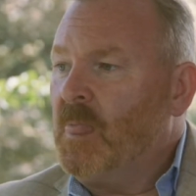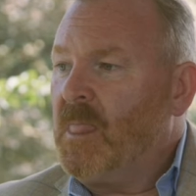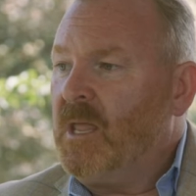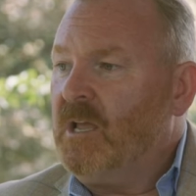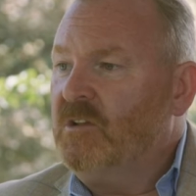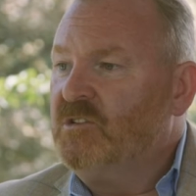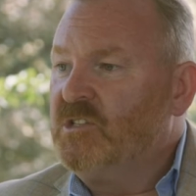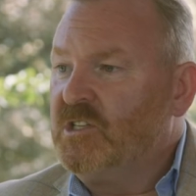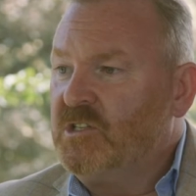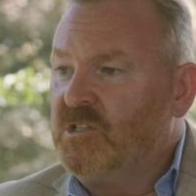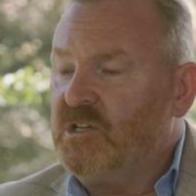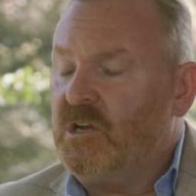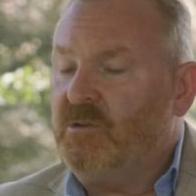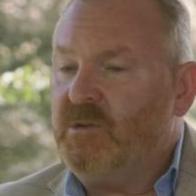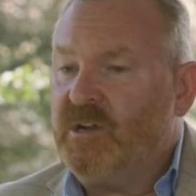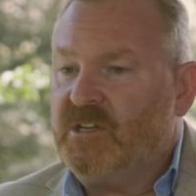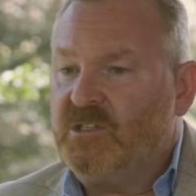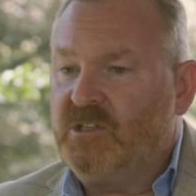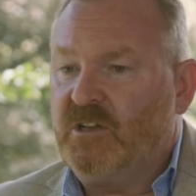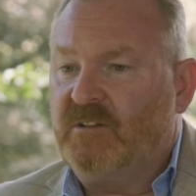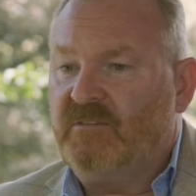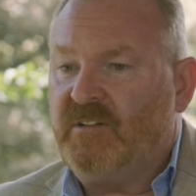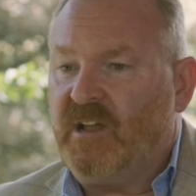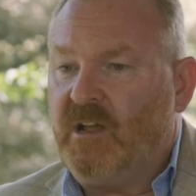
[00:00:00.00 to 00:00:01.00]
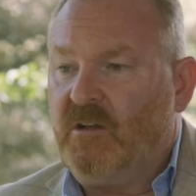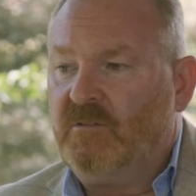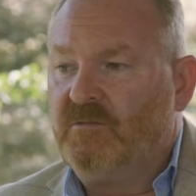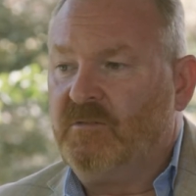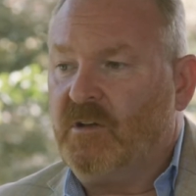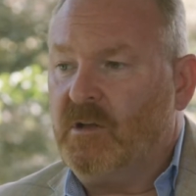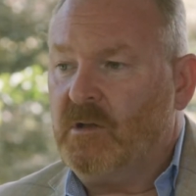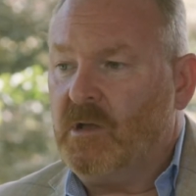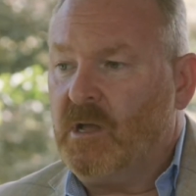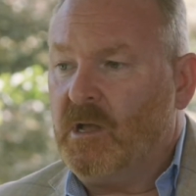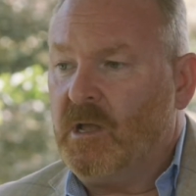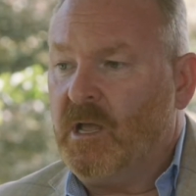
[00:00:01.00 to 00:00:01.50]
as the Director of
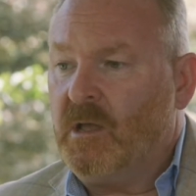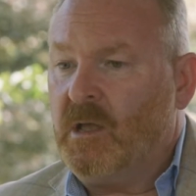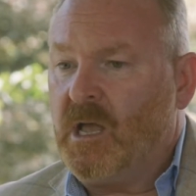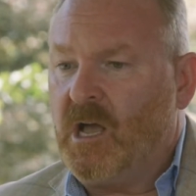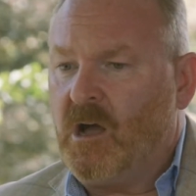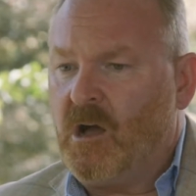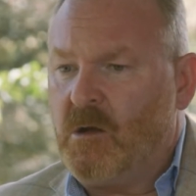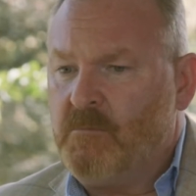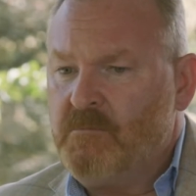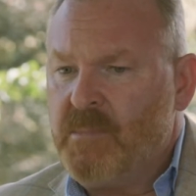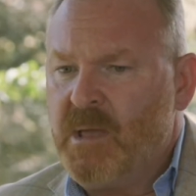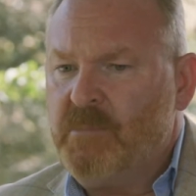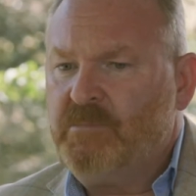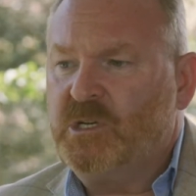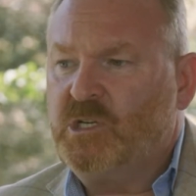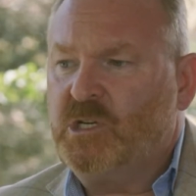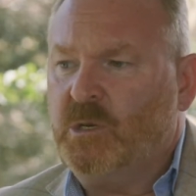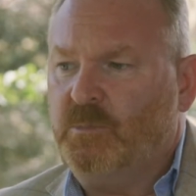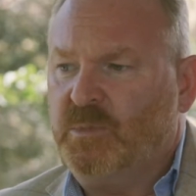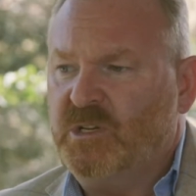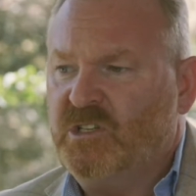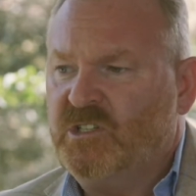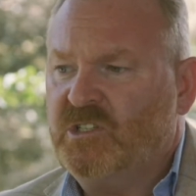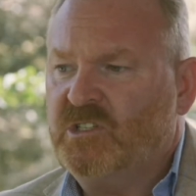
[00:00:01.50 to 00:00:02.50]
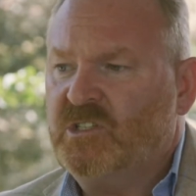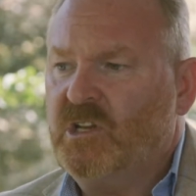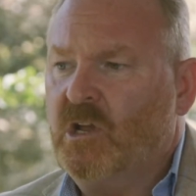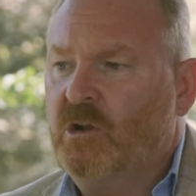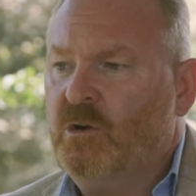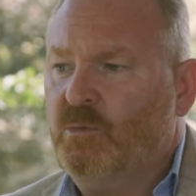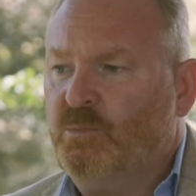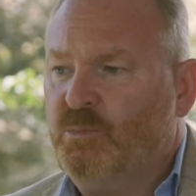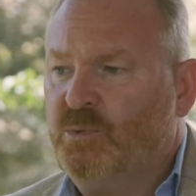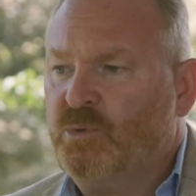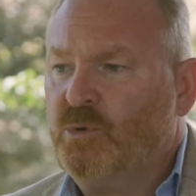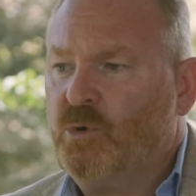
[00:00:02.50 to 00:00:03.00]
ALVA, our membership is so
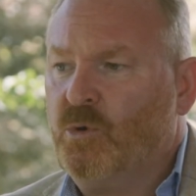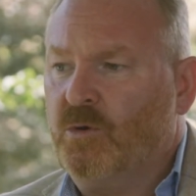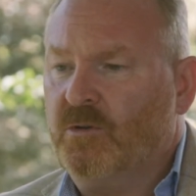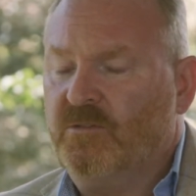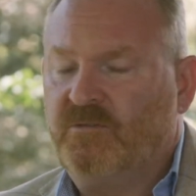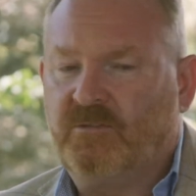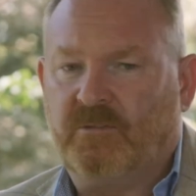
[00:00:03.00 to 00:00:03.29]
broad,